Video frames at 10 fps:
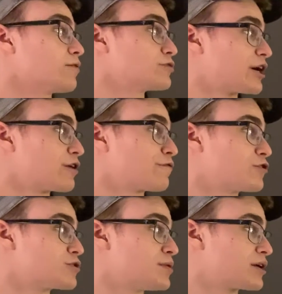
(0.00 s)
Dire
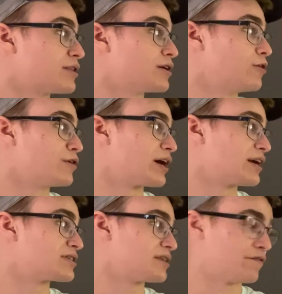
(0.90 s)
First Pick, they go
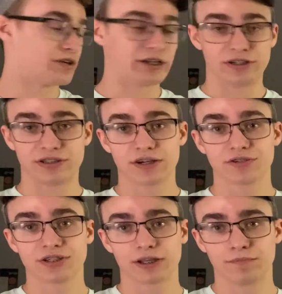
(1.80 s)
9-7, and on Dire
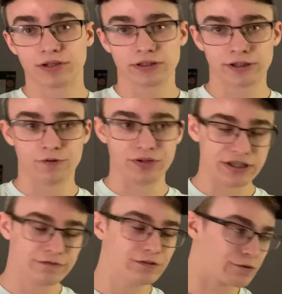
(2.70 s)
Second Pick, they go an
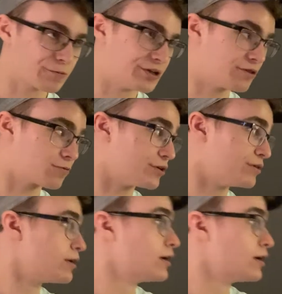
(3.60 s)
even 3-3.